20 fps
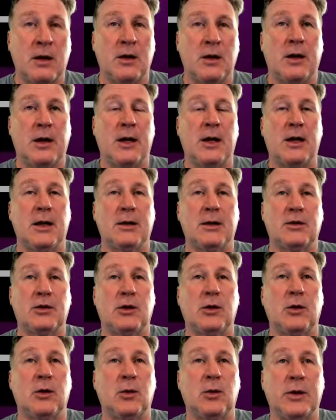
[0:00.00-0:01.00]
And
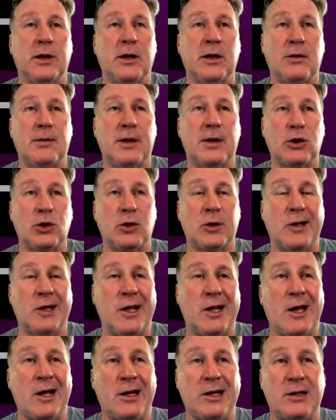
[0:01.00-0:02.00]
so we need to make sure that
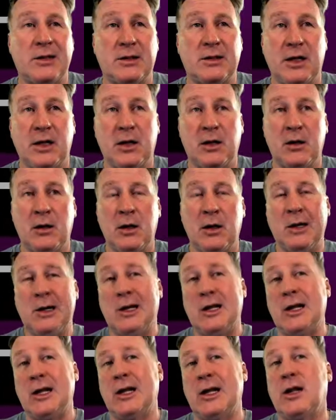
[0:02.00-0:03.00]
that is there,
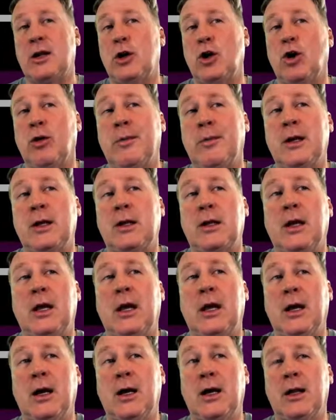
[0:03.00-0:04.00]
and nobody
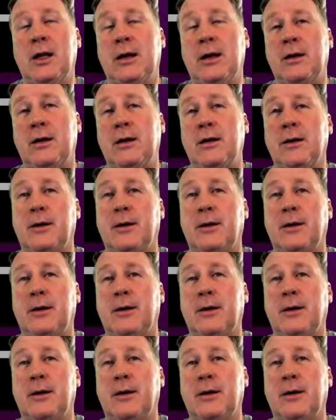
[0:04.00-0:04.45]
can